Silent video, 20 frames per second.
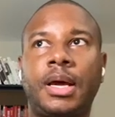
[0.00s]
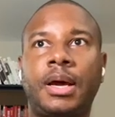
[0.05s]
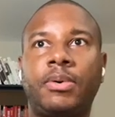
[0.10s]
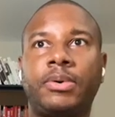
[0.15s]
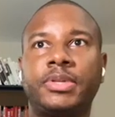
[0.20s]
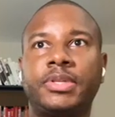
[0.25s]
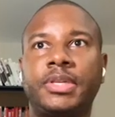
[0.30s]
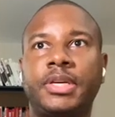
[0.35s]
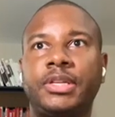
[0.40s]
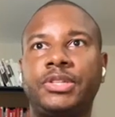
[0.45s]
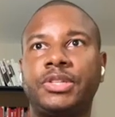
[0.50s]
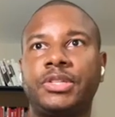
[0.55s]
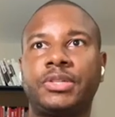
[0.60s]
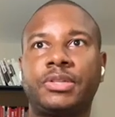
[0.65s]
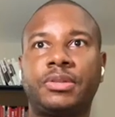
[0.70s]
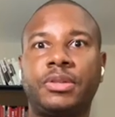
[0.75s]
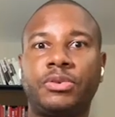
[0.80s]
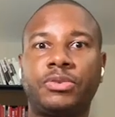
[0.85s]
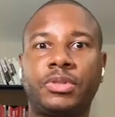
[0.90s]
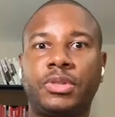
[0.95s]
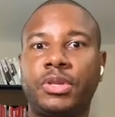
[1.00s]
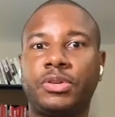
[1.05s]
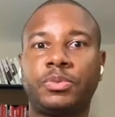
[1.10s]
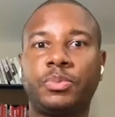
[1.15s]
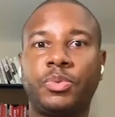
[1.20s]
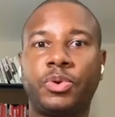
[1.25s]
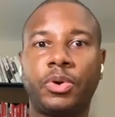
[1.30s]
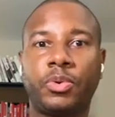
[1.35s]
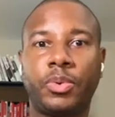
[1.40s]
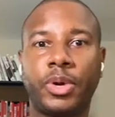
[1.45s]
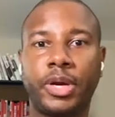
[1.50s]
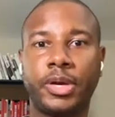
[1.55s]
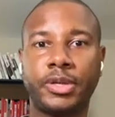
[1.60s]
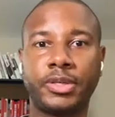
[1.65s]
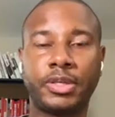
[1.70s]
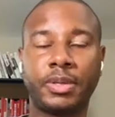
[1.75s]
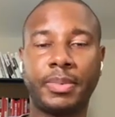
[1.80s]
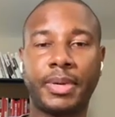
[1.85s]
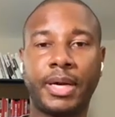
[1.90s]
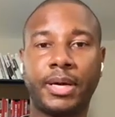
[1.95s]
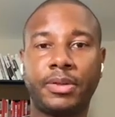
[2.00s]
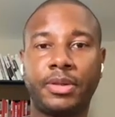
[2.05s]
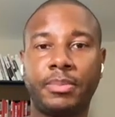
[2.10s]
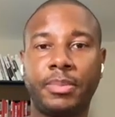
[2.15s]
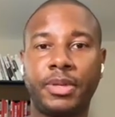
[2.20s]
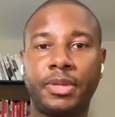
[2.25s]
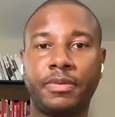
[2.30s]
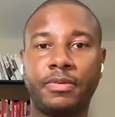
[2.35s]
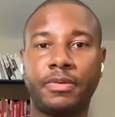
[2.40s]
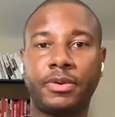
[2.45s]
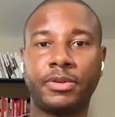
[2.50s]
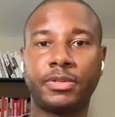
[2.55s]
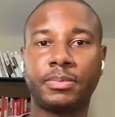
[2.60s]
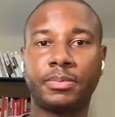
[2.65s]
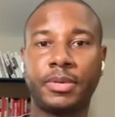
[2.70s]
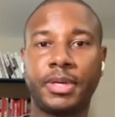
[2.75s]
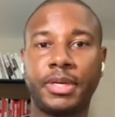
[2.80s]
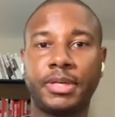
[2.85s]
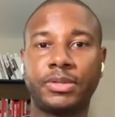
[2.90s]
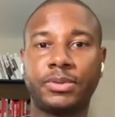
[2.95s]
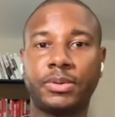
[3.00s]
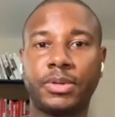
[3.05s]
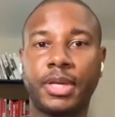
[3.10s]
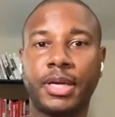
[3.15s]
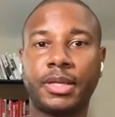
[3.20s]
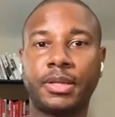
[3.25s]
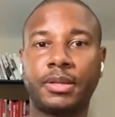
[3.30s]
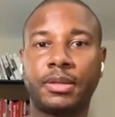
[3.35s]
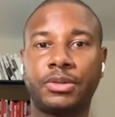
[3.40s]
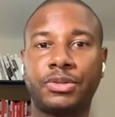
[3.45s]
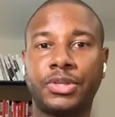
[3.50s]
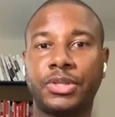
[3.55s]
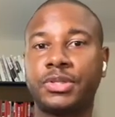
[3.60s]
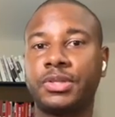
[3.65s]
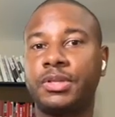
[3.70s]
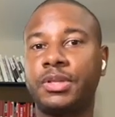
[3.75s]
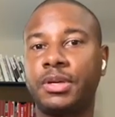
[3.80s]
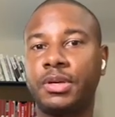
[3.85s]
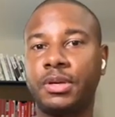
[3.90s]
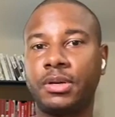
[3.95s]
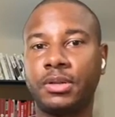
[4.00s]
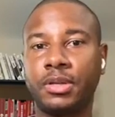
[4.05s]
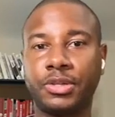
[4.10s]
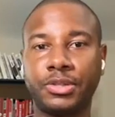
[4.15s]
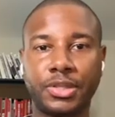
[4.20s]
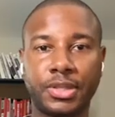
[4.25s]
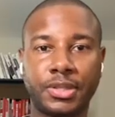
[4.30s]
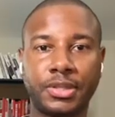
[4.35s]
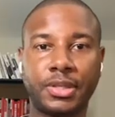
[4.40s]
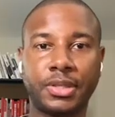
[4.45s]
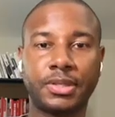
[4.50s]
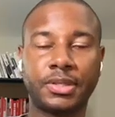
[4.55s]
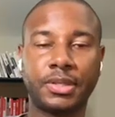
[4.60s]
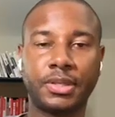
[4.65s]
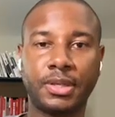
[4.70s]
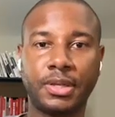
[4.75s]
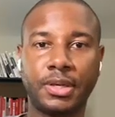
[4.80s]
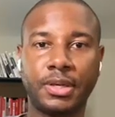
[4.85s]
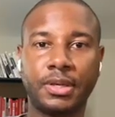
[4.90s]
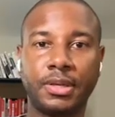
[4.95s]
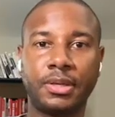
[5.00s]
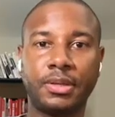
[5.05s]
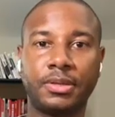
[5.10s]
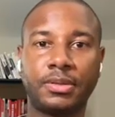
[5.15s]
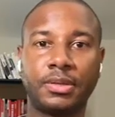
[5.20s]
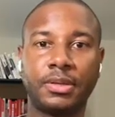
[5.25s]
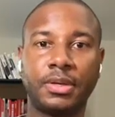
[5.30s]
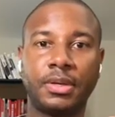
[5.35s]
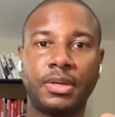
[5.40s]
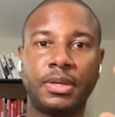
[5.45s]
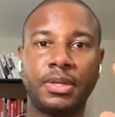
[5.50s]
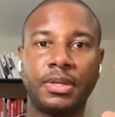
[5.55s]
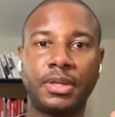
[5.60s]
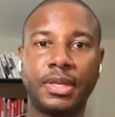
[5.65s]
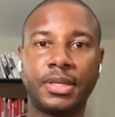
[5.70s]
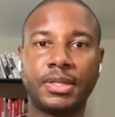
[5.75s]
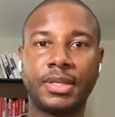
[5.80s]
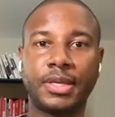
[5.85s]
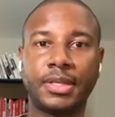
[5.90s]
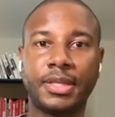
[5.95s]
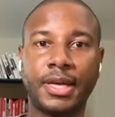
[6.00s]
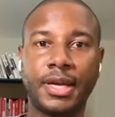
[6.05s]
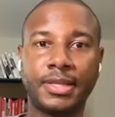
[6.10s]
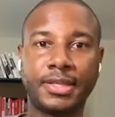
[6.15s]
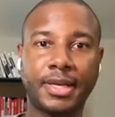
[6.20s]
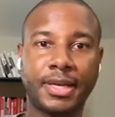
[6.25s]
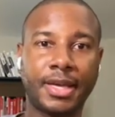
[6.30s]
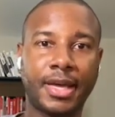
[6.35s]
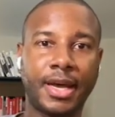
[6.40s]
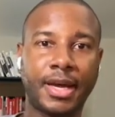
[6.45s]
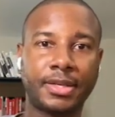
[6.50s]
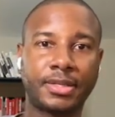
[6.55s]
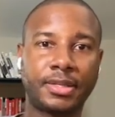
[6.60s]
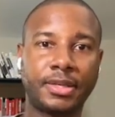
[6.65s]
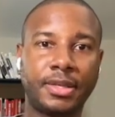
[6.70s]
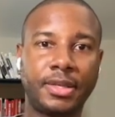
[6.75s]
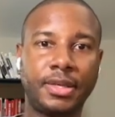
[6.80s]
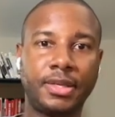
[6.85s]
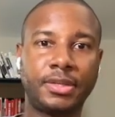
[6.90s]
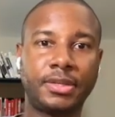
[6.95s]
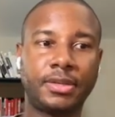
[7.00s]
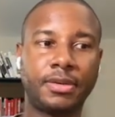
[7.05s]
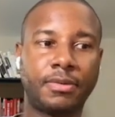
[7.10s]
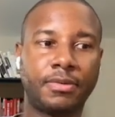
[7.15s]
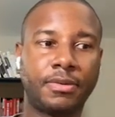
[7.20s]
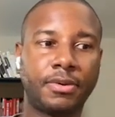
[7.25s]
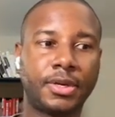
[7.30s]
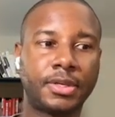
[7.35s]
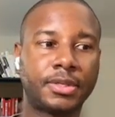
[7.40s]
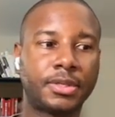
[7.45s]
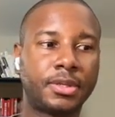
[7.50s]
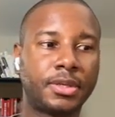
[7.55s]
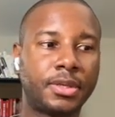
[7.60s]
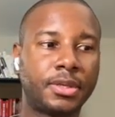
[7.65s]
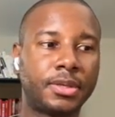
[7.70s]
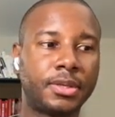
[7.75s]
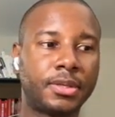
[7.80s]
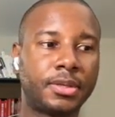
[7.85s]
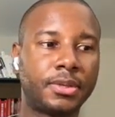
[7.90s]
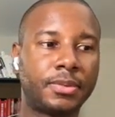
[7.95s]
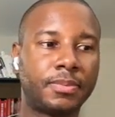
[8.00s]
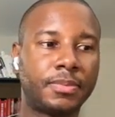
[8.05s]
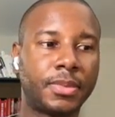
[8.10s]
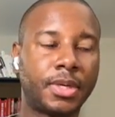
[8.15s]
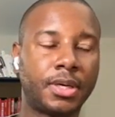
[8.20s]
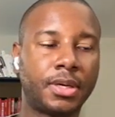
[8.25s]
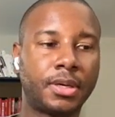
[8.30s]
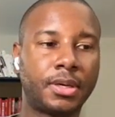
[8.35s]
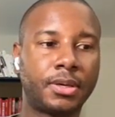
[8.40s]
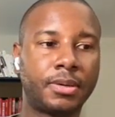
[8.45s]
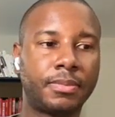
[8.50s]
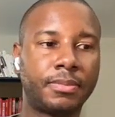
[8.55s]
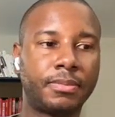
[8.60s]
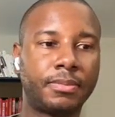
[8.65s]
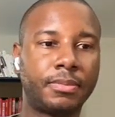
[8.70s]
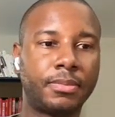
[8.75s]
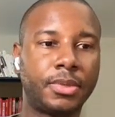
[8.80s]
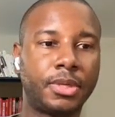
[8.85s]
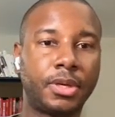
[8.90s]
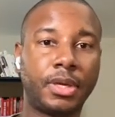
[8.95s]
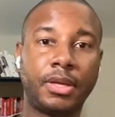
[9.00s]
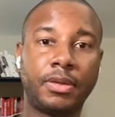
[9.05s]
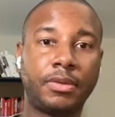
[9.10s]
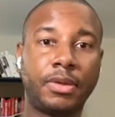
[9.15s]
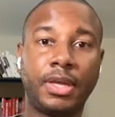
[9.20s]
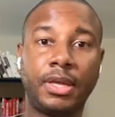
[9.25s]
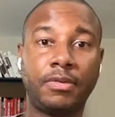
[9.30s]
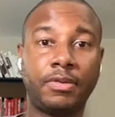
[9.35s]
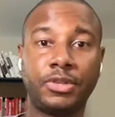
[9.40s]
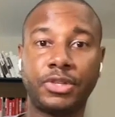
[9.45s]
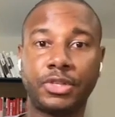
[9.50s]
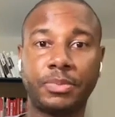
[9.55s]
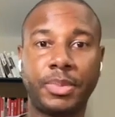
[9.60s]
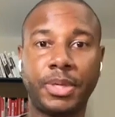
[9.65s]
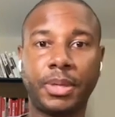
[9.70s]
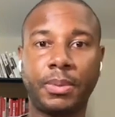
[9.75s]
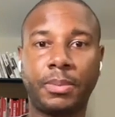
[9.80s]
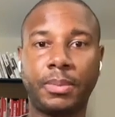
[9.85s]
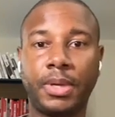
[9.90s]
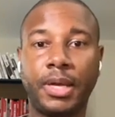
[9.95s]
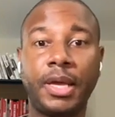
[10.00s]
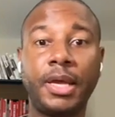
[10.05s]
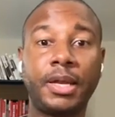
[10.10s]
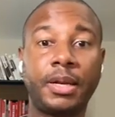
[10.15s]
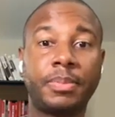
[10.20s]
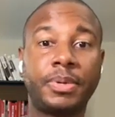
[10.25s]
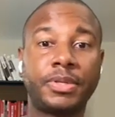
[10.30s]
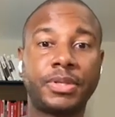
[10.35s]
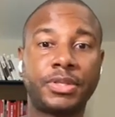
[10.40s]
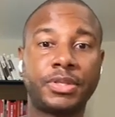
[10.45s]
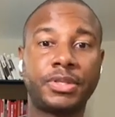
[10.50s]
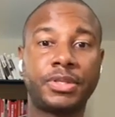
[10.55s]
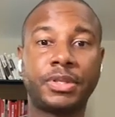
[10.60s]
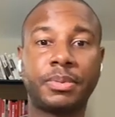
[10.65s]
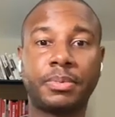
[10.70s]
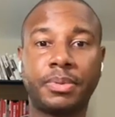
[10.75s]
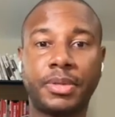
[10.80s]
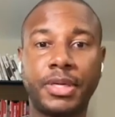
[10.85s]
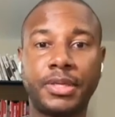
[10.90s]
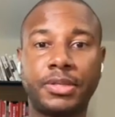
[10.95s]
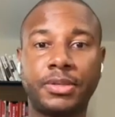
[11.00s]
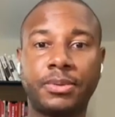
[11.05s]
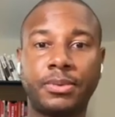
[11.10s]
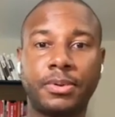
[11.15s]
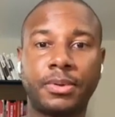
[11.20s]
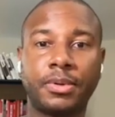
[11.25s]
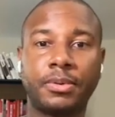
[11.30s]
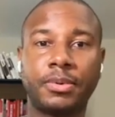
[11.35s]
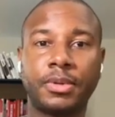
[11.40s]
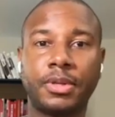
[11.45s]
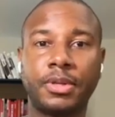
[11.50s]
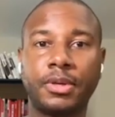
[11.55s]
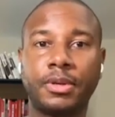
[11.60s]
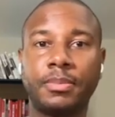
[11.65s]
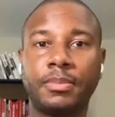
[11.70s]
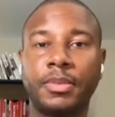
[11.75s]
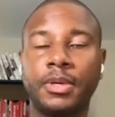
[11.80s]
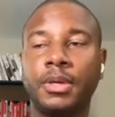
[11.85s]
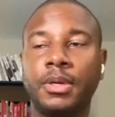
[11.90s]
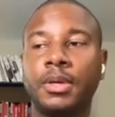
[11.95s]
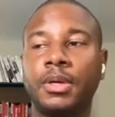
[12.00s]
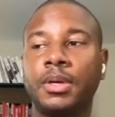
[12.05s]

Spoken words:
I would say just there's more awareness about them in the first place, or like just their logistics and things like that. It's like actually easier for us to even just be in a position to place an order with them.